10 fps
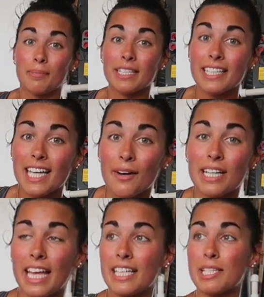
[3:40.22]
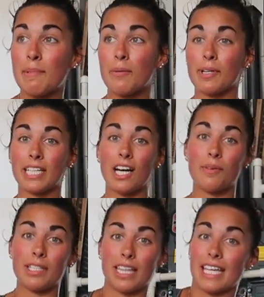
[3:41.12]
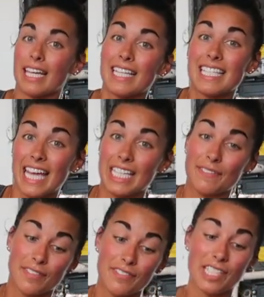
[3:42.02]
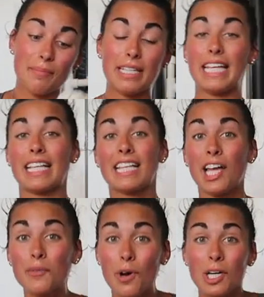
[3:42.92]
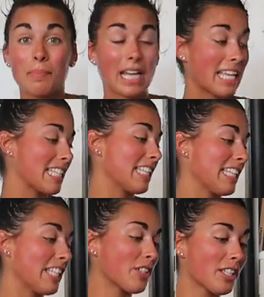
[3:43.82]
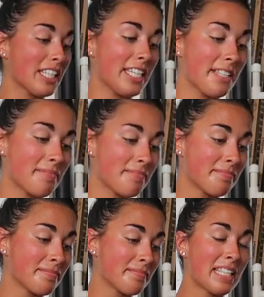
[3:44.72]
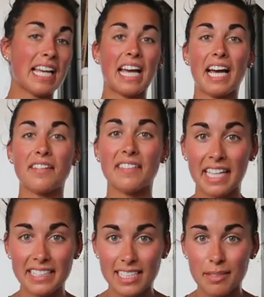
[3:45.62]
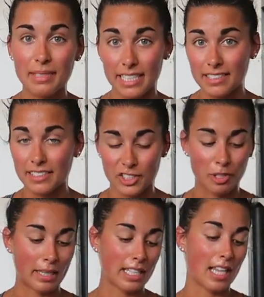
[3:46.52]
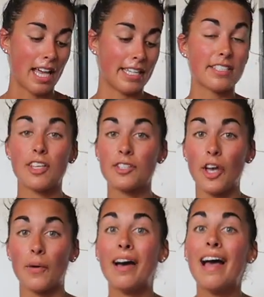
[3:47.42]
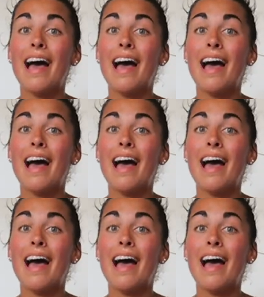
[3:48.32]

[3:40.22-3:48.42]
Typically I would end my workout with like a 10 to 15 minute incline walk, but I literally have 18 minutes until my client. So